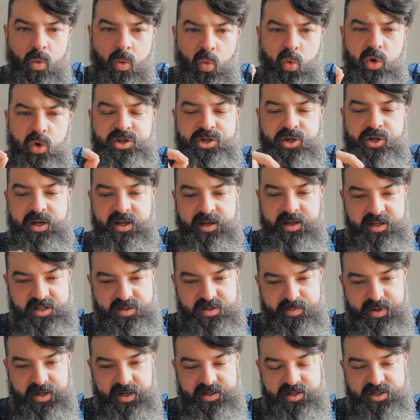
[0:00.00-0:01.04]
what you can
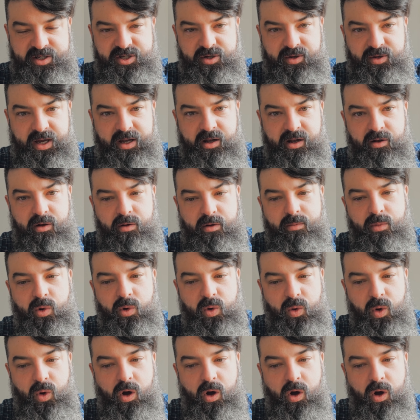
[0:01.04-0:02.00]
expect is you'll get a lot more